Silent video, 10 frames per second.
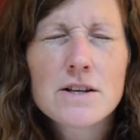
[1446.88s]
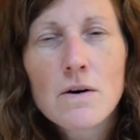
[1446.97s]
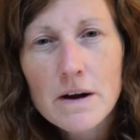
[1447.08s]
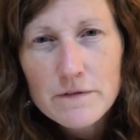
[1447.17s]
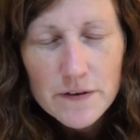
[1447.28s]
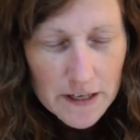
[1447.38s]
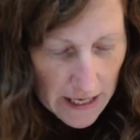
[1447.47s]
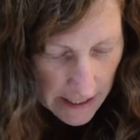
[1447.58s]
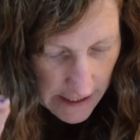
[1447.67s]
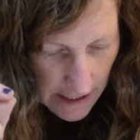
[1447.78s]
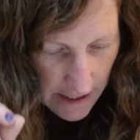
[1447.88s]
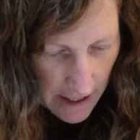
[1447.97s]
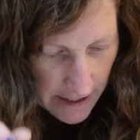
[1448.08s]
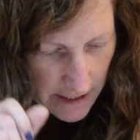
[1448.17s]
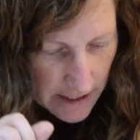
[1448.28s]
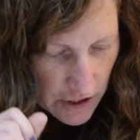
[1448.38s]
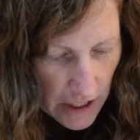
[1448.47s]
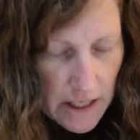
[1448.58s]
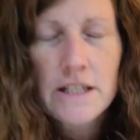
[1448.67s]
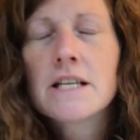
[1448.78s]
I'm forgetting kindness and
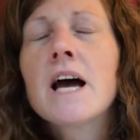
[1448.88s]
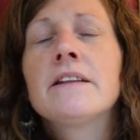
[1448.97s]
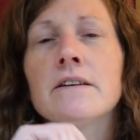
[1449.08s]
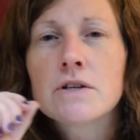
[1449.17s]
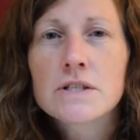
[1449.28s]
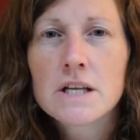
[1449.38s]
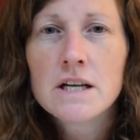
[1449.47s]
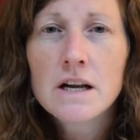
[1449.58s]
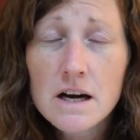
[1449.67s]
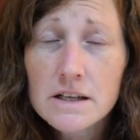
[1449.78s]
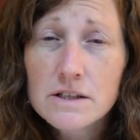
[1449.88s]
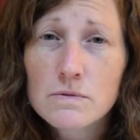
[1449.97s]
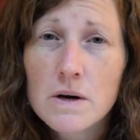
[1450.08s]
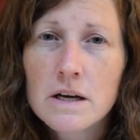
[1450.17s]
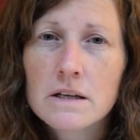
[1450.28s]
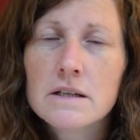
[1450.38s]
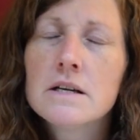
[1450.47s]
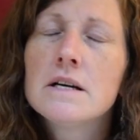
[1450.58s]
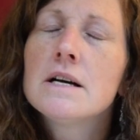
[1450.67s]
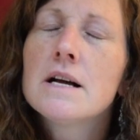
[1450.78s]
gentleness. And of course the last one,
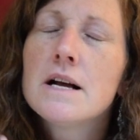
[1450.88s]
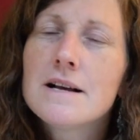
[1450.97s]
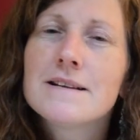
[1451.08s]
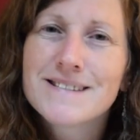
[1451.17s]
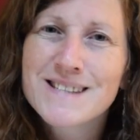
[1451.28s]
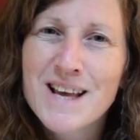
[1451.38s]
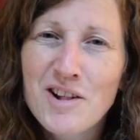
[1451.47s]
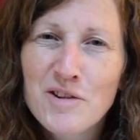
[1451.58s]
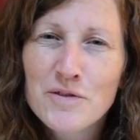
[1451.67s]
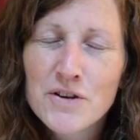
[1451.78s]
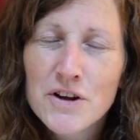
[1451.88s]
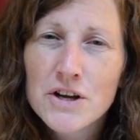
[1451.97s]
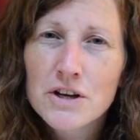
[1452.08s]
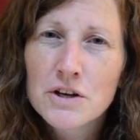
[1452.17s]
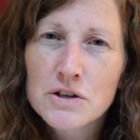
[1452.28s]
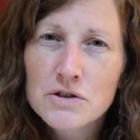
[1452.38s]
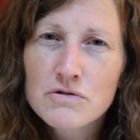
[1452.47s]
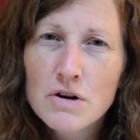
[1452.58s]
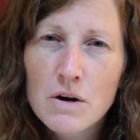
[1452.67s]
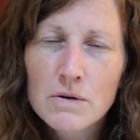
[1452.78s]

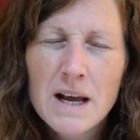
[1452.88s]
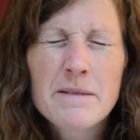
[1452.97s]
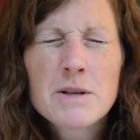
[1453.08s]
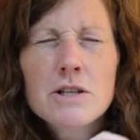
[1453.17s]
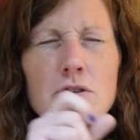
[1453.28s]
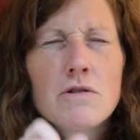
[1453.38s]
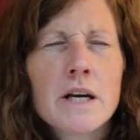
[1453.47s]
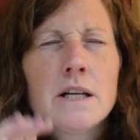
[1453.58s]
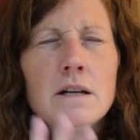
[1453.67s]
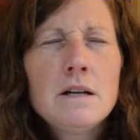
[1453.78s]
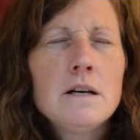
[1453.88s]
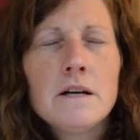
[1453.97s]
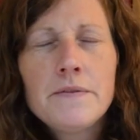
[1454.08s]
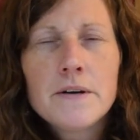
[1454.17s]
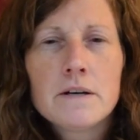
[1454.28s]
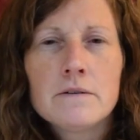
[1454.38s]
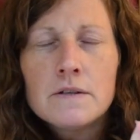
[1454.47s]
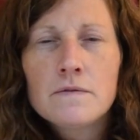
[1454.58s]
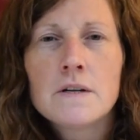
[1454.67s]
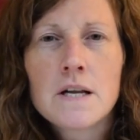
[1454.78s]
self-control. I'm going to try and learn
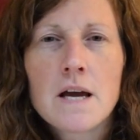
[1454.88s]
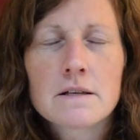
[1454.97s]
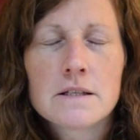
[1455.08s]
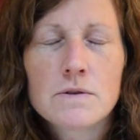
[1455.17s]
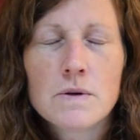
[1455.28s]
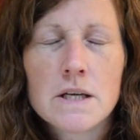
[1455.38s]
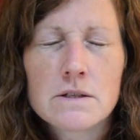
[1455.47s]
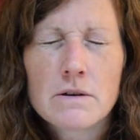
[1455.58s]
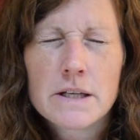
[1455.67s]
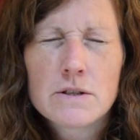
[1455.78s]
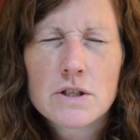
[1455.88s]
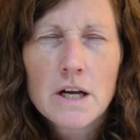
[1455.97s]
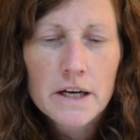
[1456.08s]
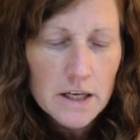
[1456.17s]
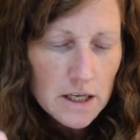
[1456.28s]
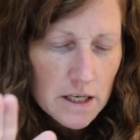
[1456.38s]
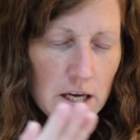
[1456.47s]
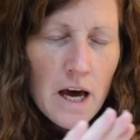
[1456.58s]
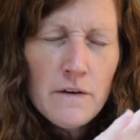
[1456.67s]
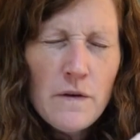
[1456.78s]
those for next week so I can
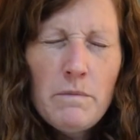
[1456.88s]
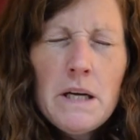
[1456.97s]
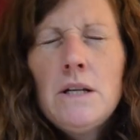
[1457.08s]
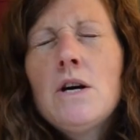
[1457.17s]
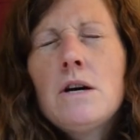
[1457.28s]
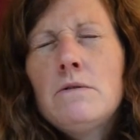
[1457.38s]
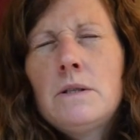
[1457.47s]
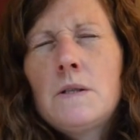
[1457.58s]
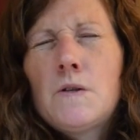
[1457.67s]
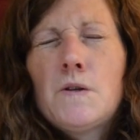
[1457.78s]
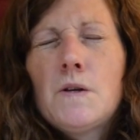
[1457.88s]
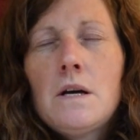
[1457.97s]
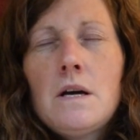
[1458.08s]
cover my notes